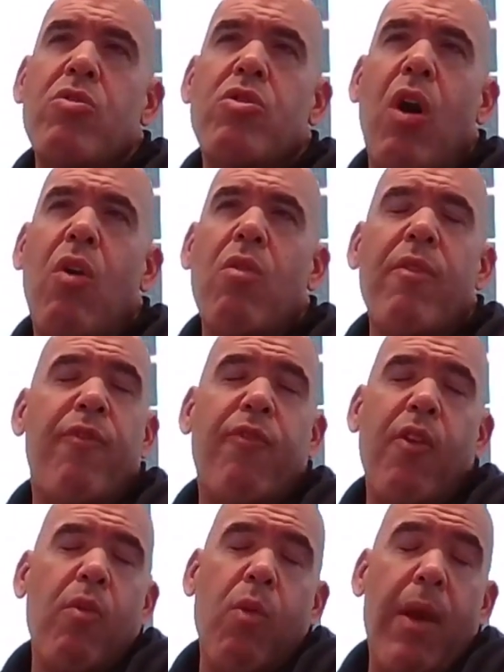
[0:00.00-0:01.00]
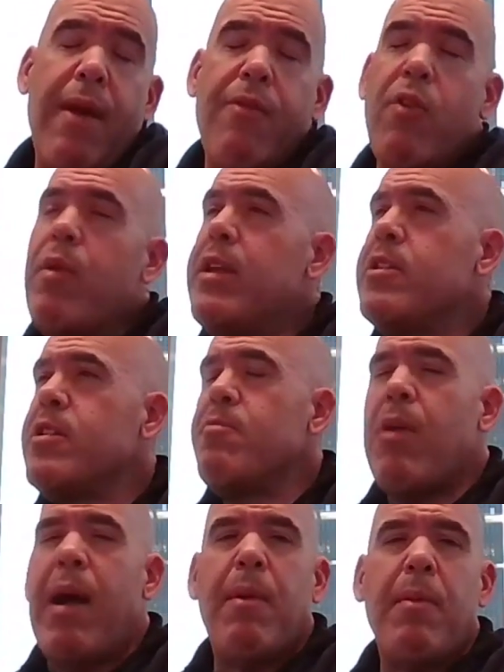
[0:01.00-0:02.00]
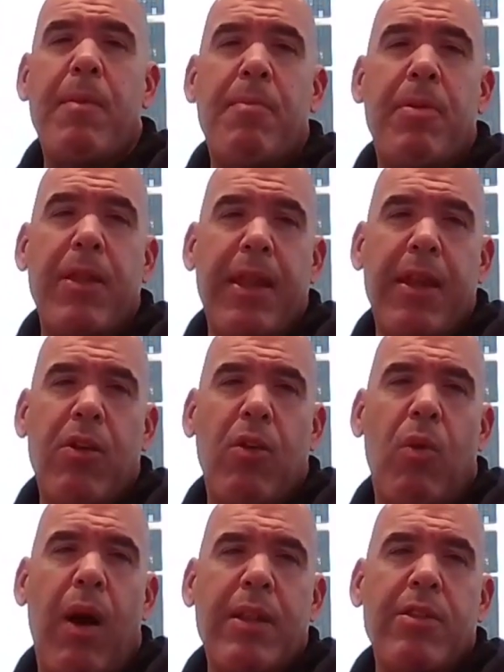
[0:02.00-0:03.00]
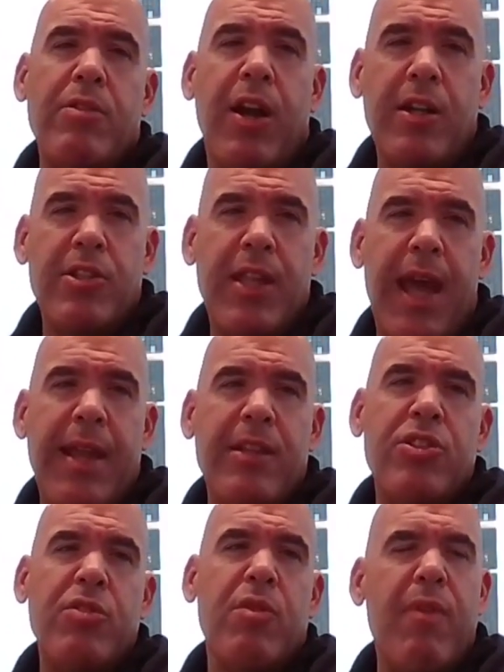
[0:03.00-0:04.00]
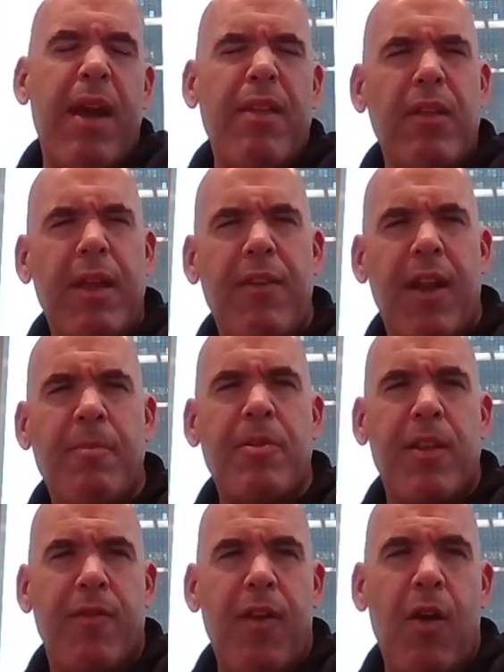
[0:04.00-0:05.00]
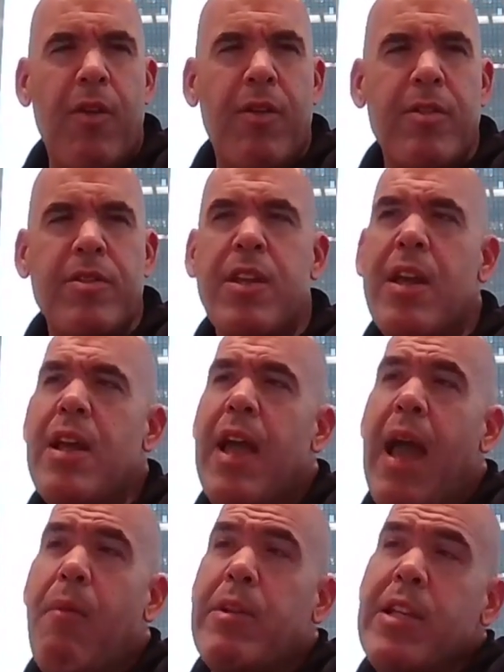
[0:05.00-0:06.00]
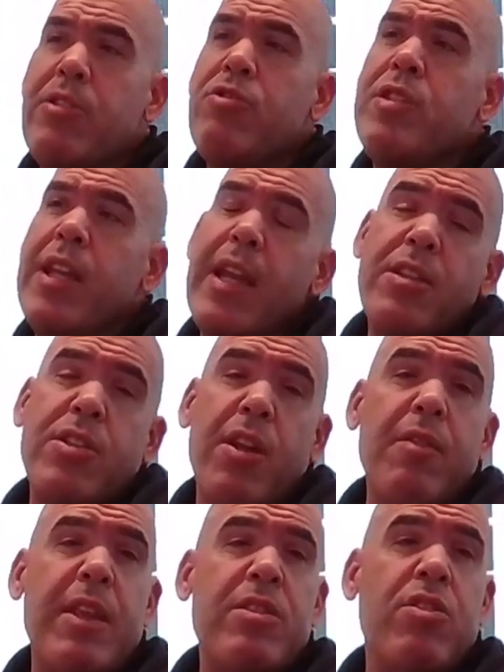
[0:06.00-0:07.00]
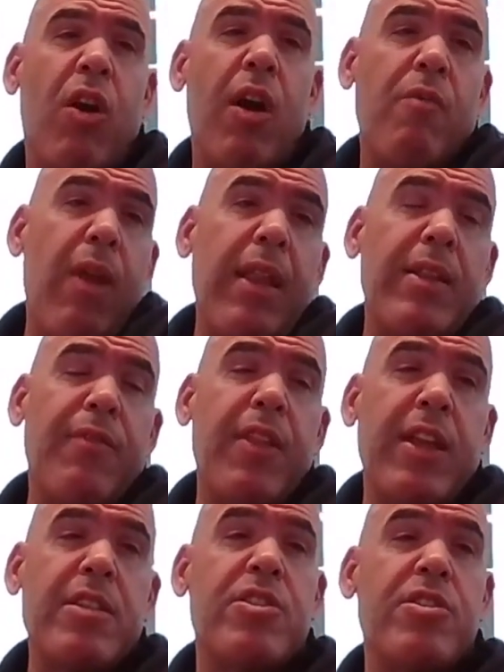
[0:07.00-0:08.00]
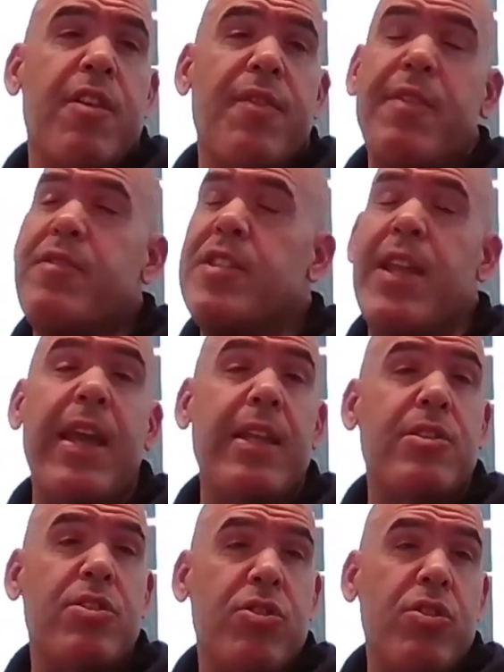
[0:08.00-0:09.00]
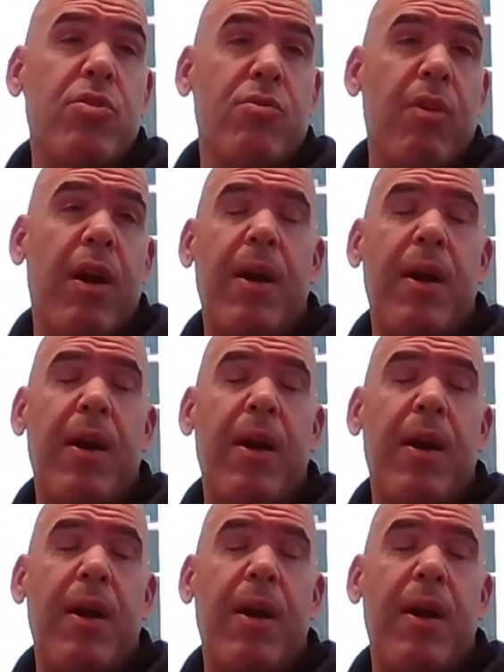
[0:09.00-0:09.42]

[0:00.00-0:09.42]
don't, for whatever reason, probably political, want to touch that issue and rather leave it up to the voters. And what's interesting is, these are relatively conservative states too.